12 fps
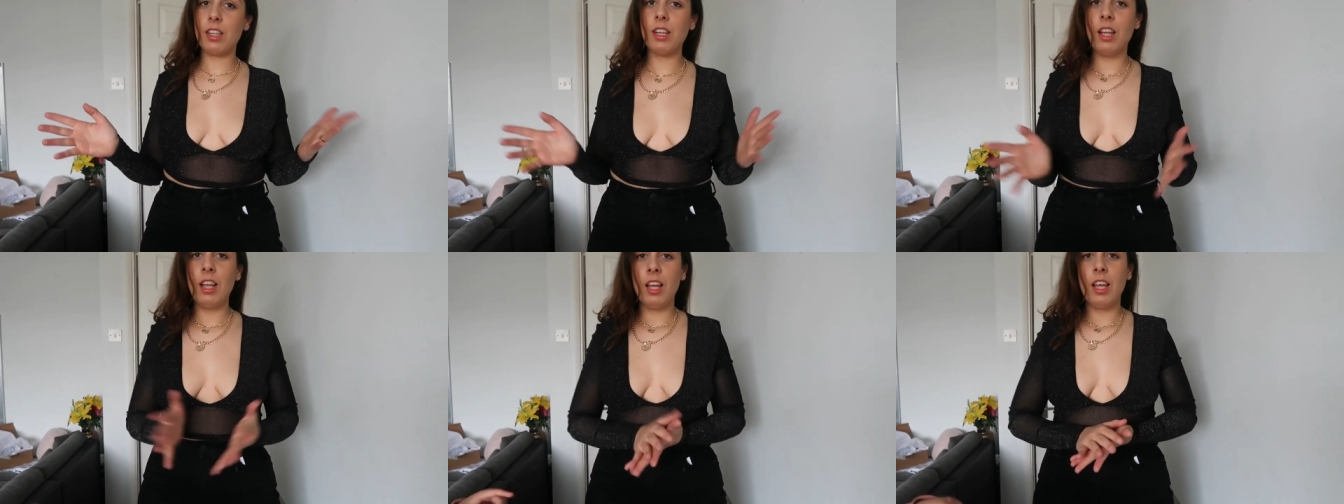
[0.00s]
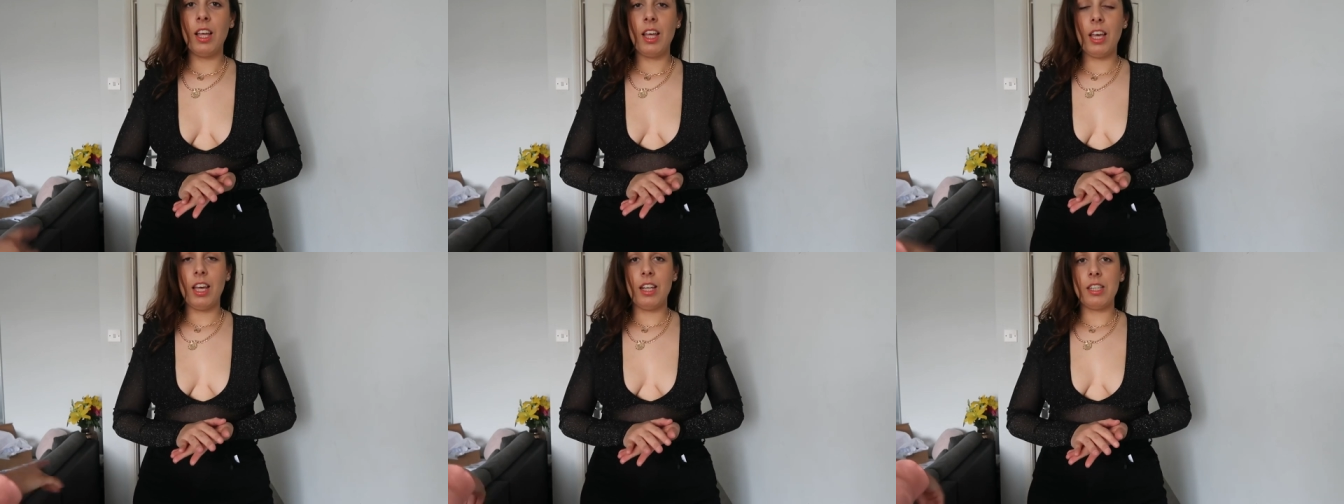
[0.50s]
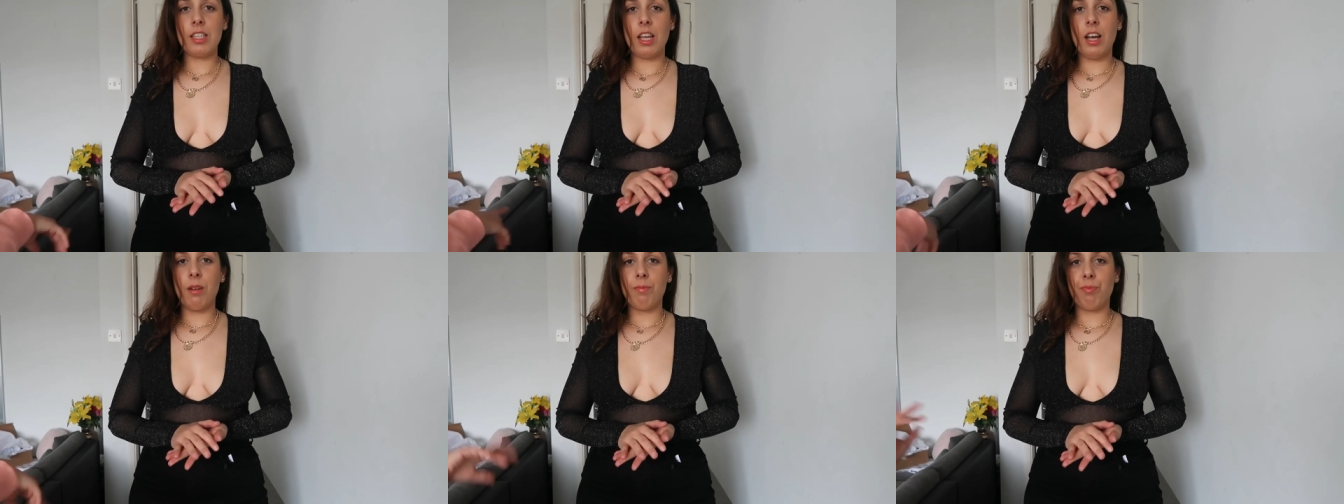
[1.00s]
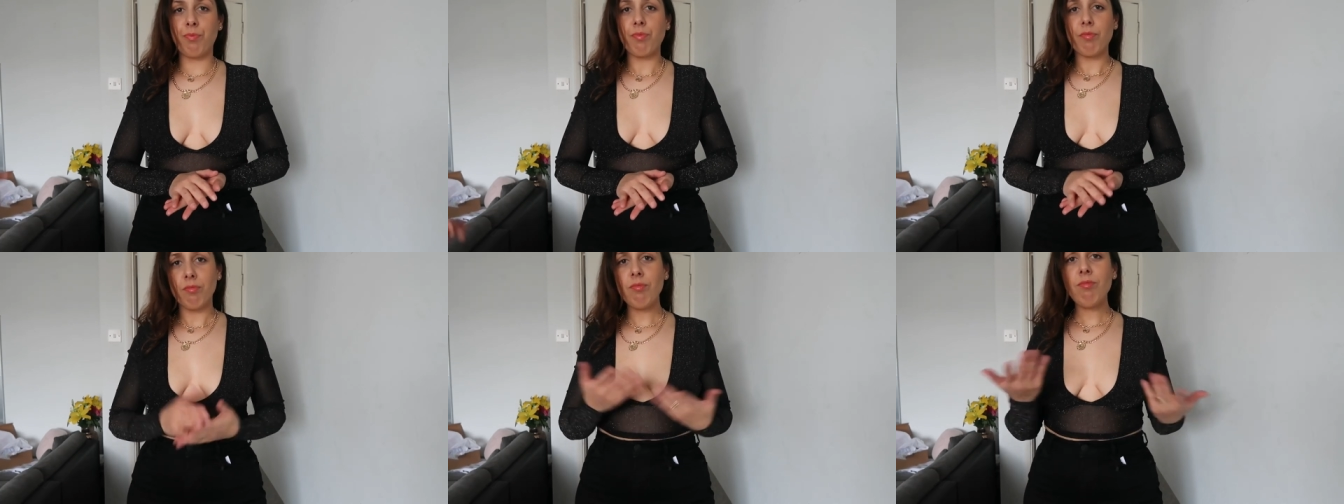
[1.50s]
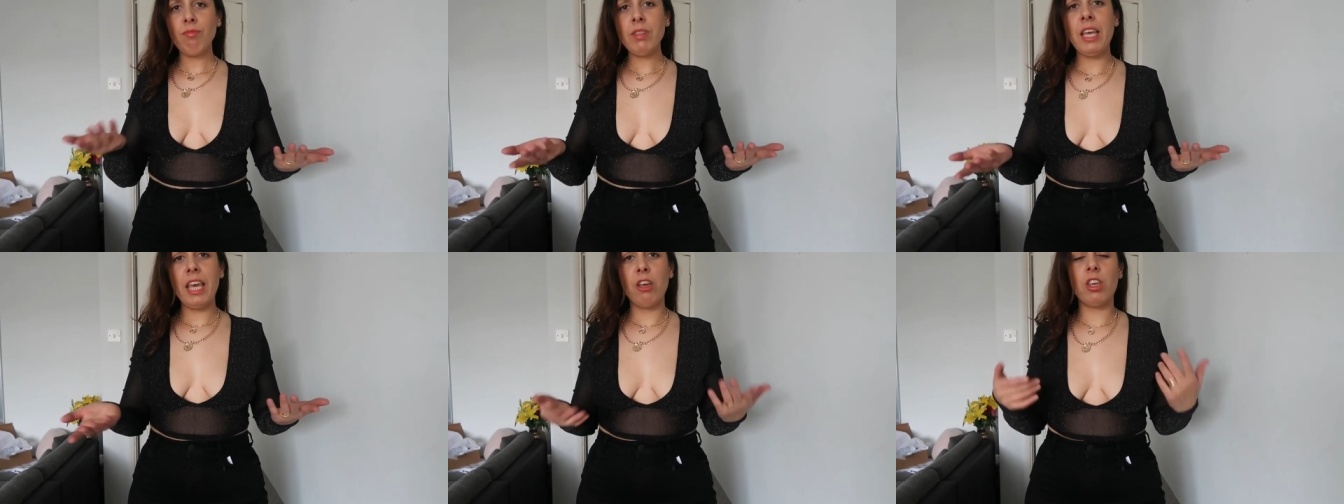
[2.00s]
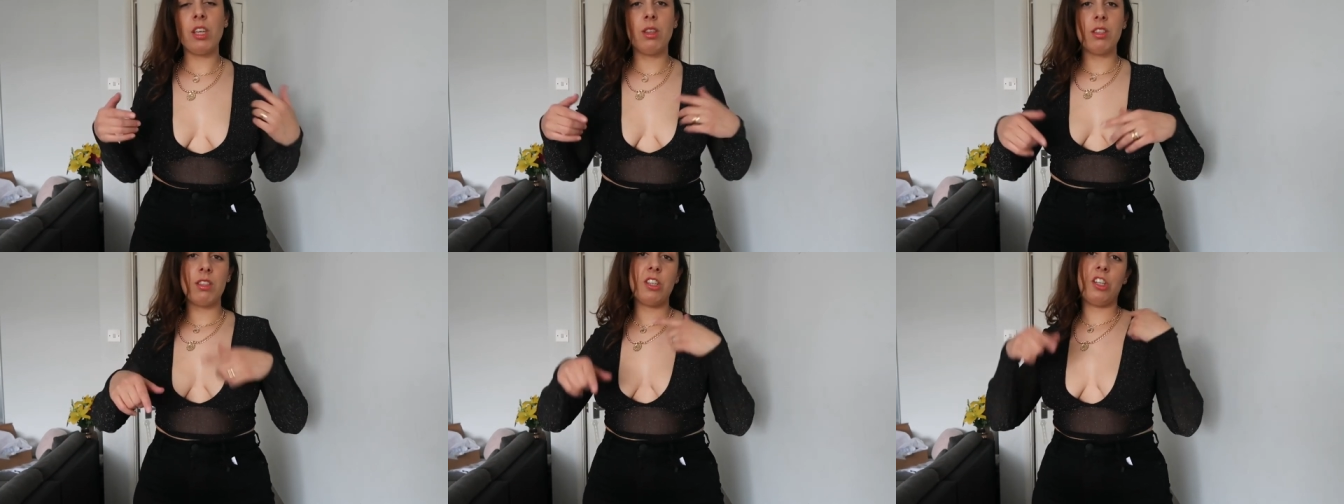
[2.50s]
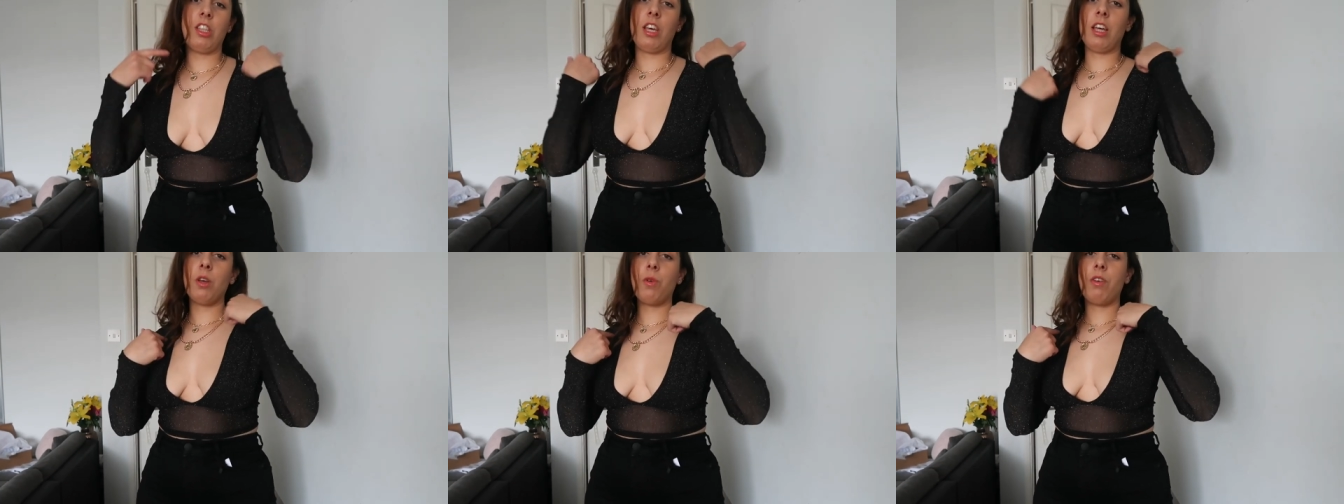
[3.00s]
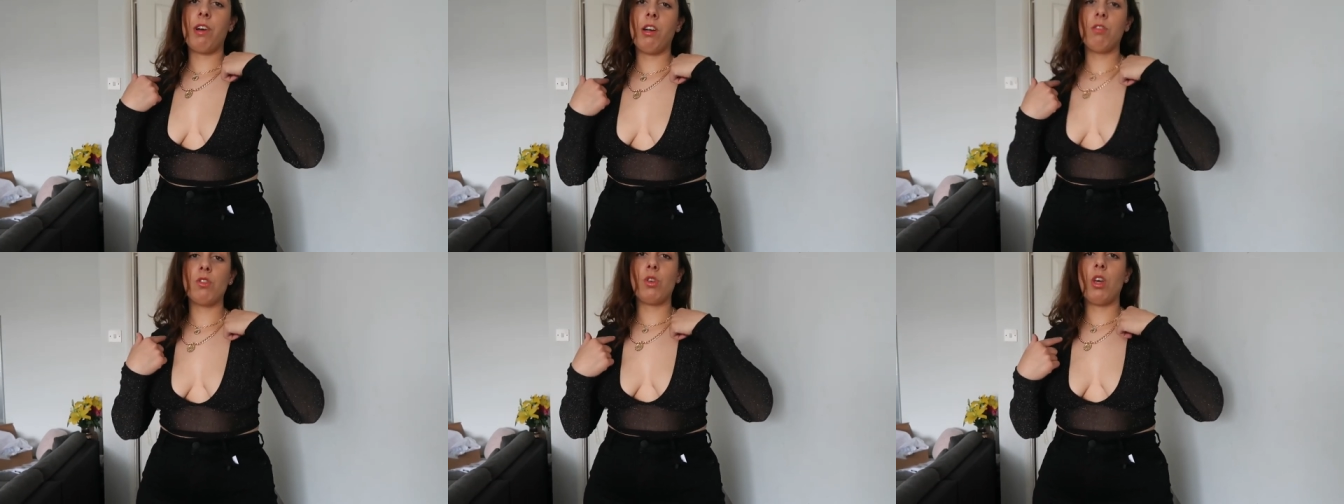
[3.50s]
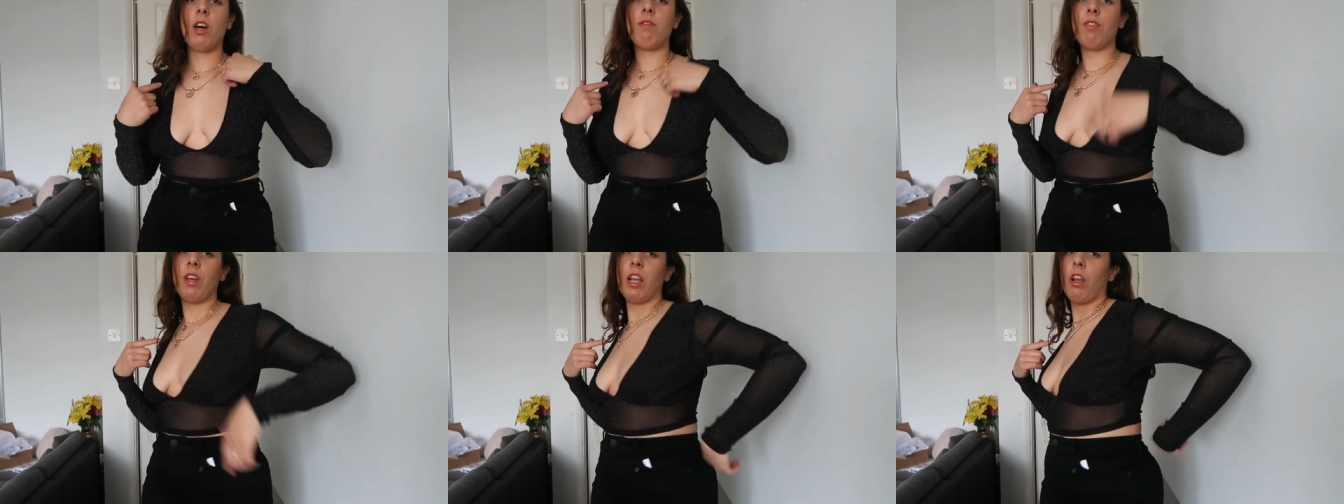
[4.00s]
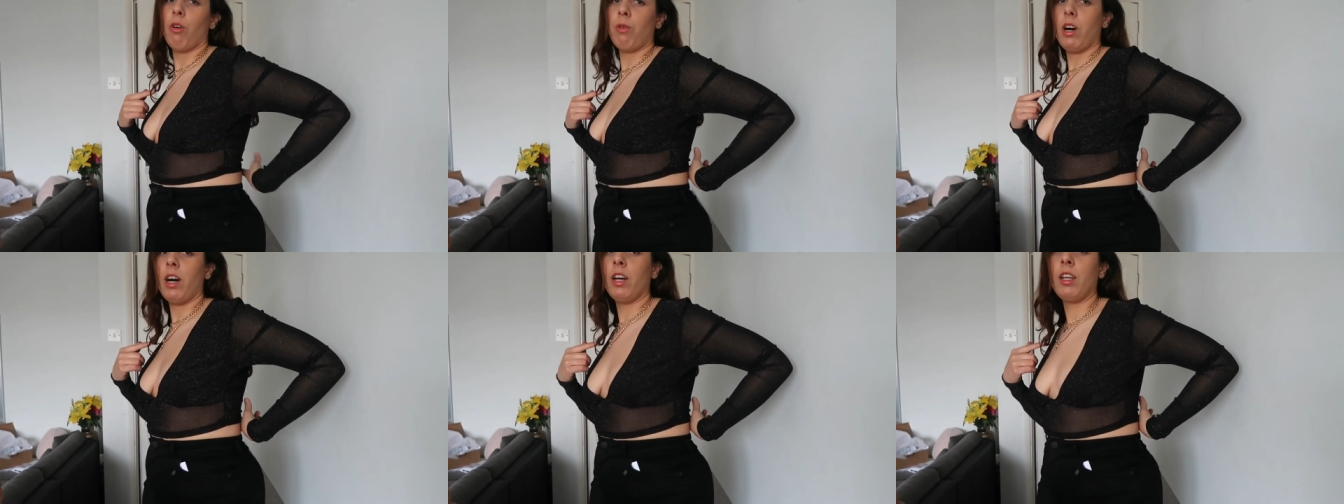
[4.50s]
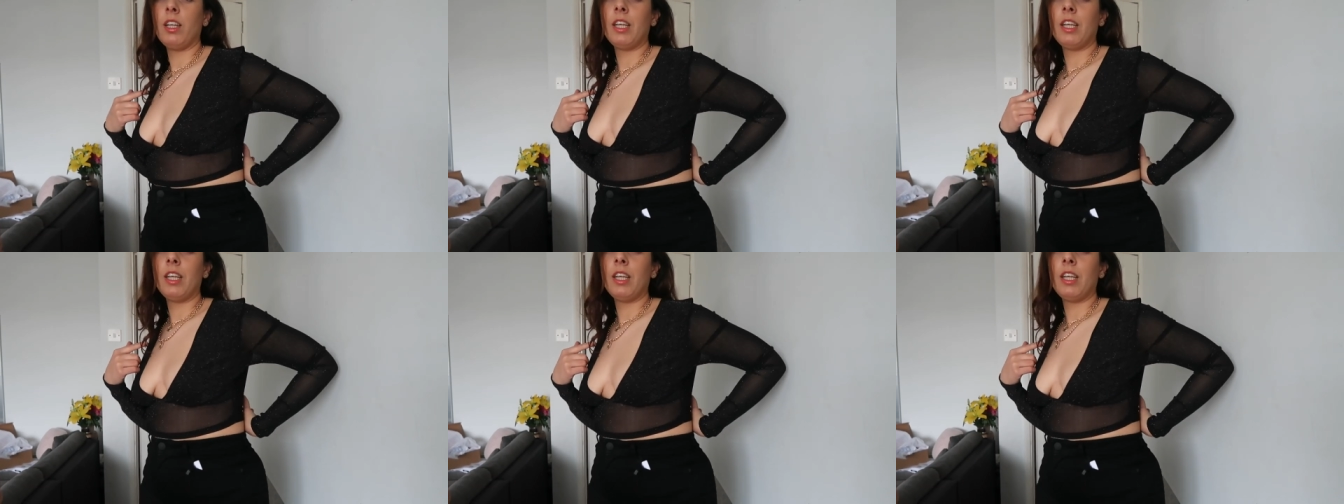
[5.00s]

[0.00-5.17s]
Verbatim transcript: Yeah, you can turn it and, the other um, way around. Yeah, you can turn it the other way around, so you have a lower